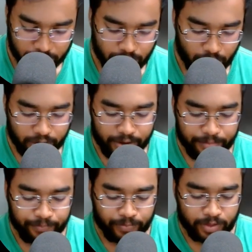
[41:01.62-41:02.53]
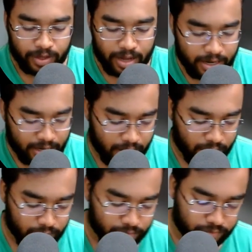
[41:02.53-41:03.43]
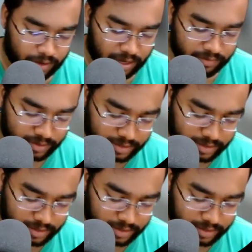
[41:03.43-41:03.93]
Okay, and now 5 is